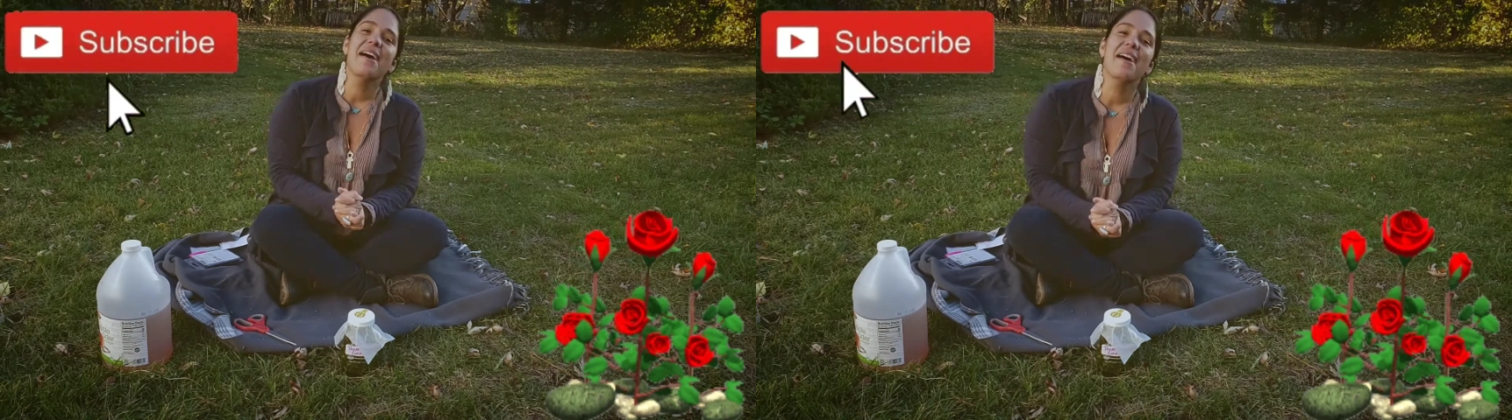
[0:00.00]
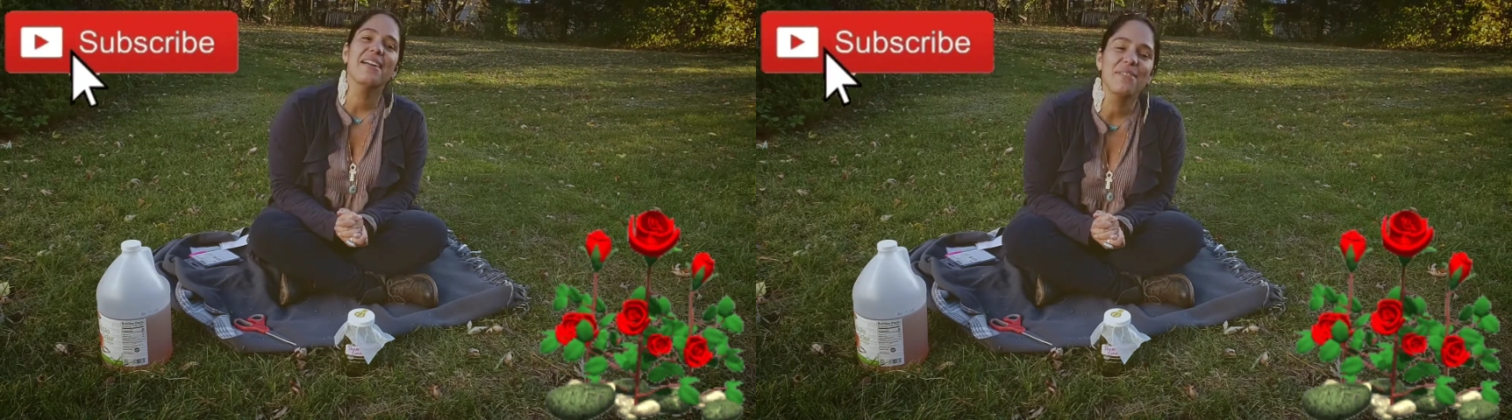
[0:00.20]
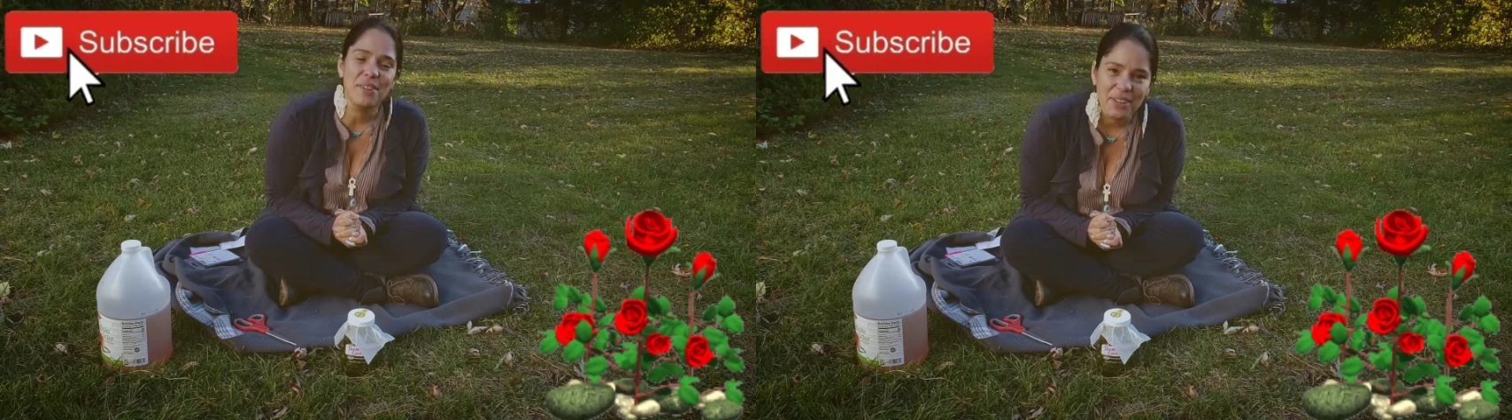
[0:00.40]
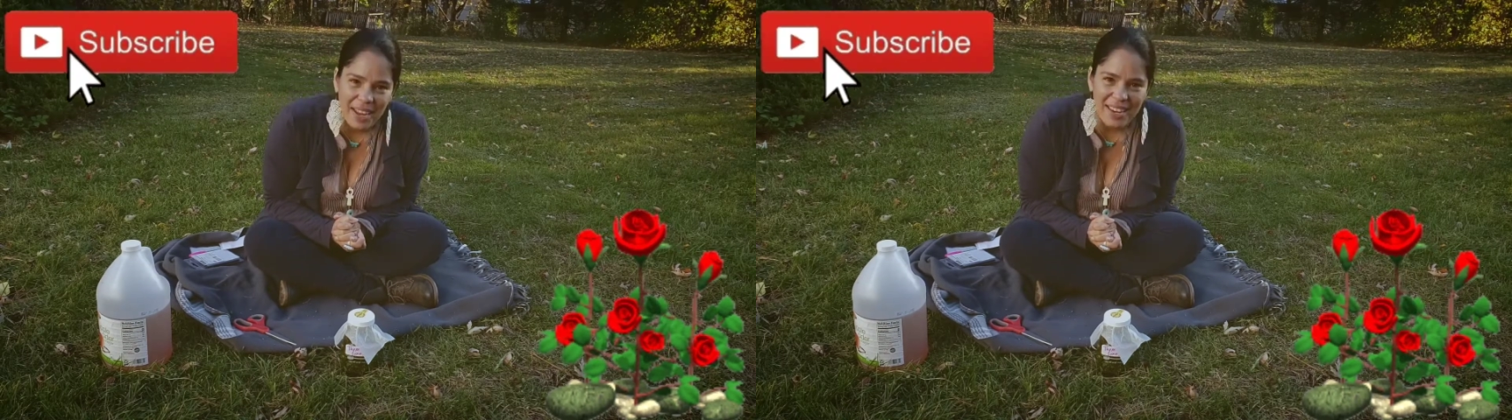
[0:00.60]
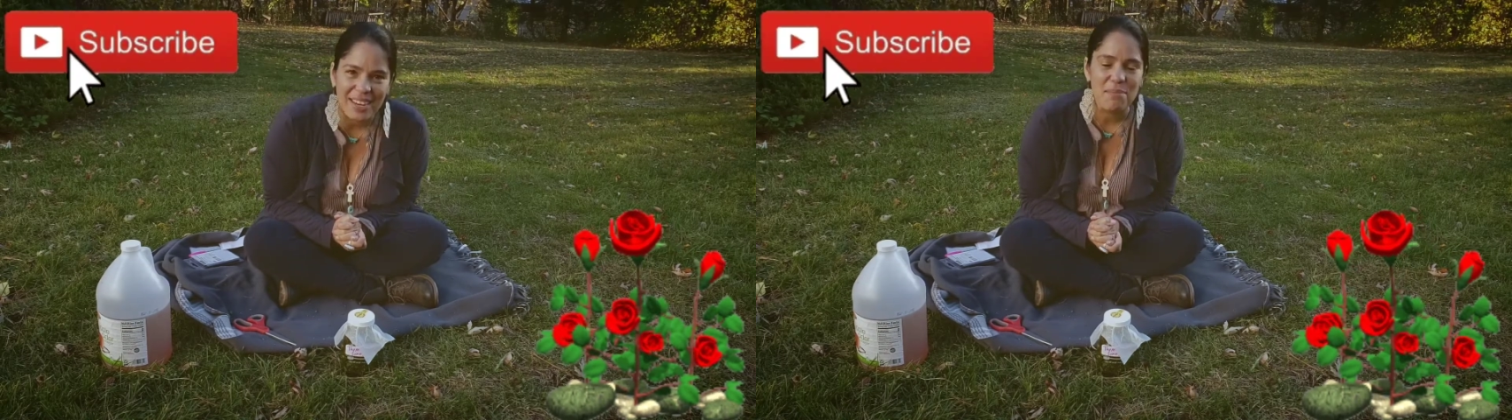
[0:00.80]
If you
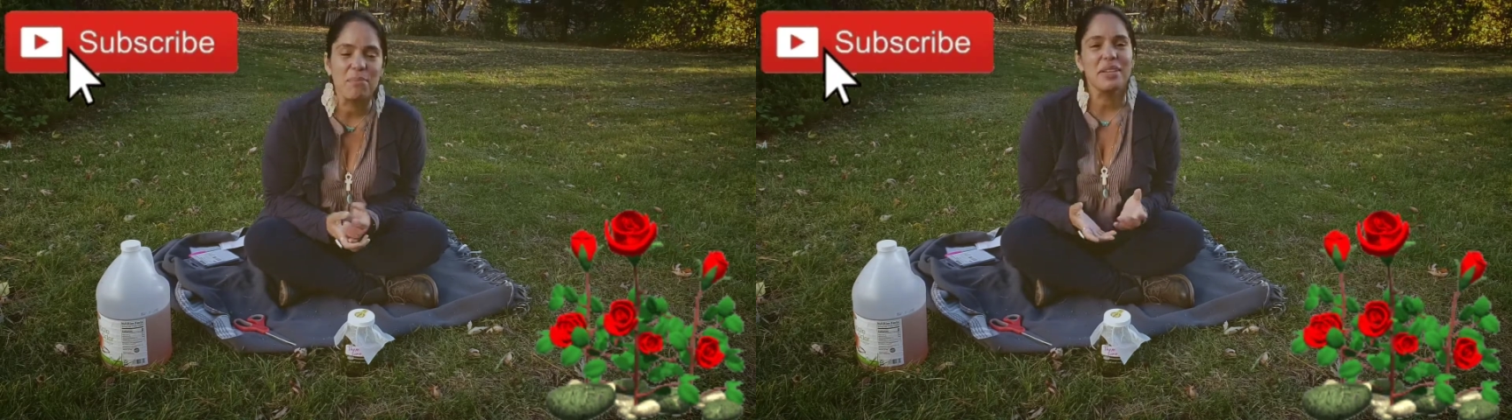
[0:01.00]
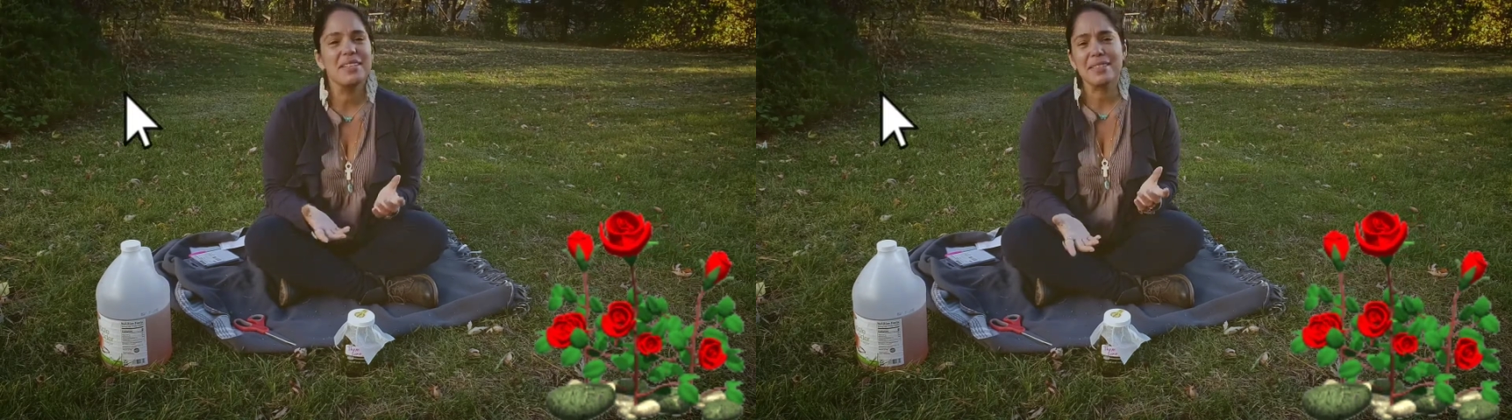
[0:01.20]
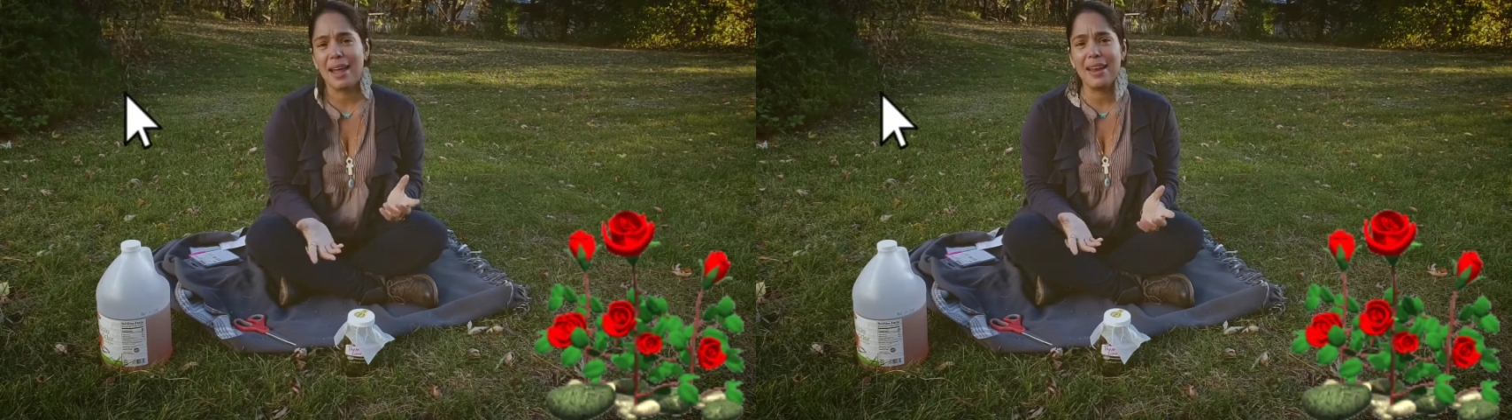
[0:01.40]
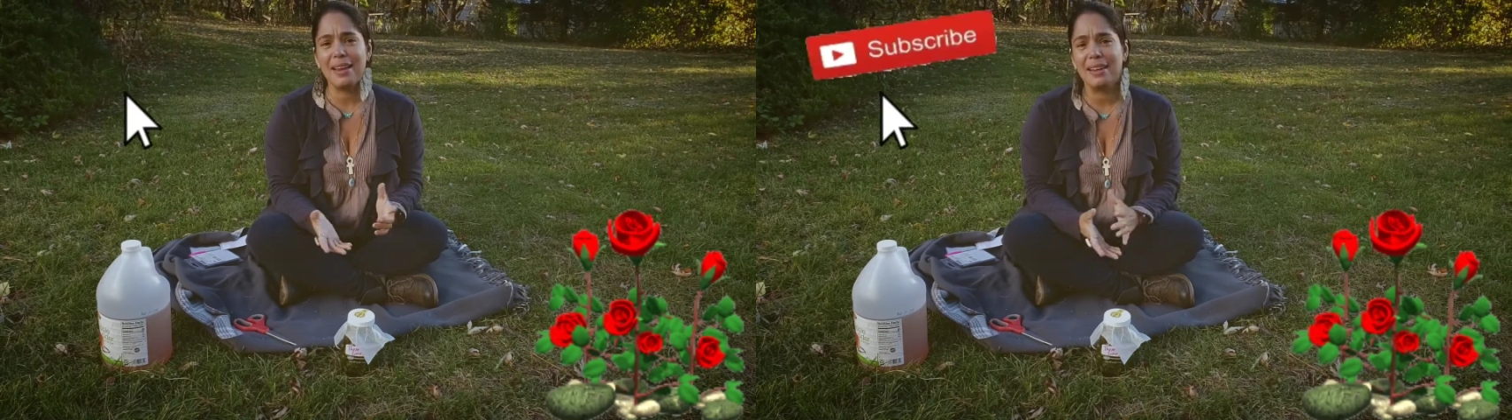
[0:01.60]
like it, please like,